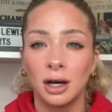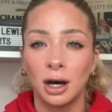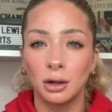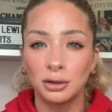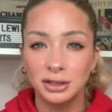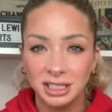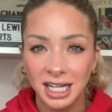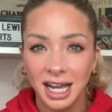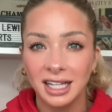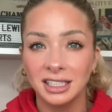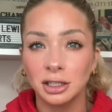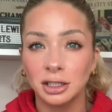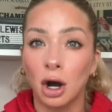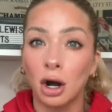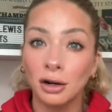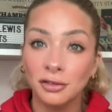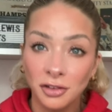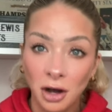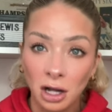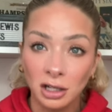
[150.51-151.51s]
OTAs
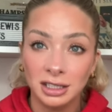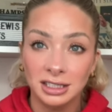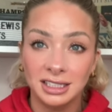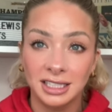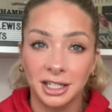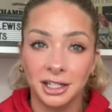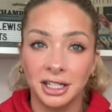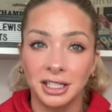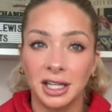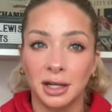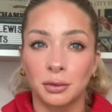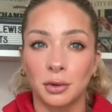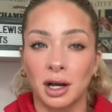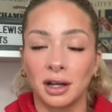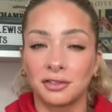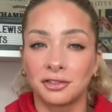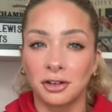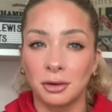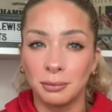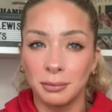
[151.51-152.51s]
are voluntary. They
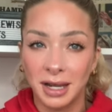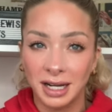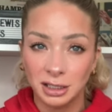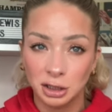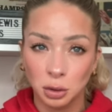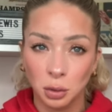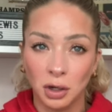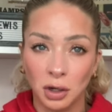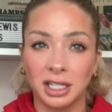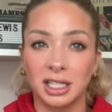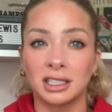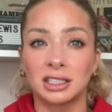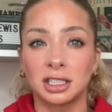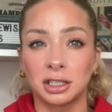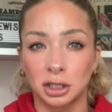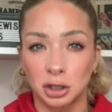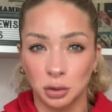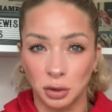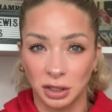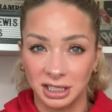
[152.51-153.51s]
run from May 20th
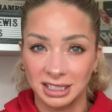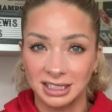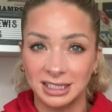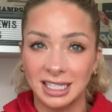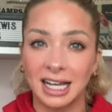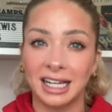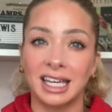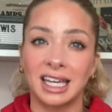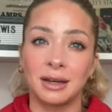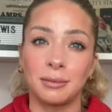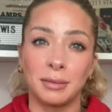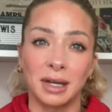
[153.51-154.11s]
to the 22nd,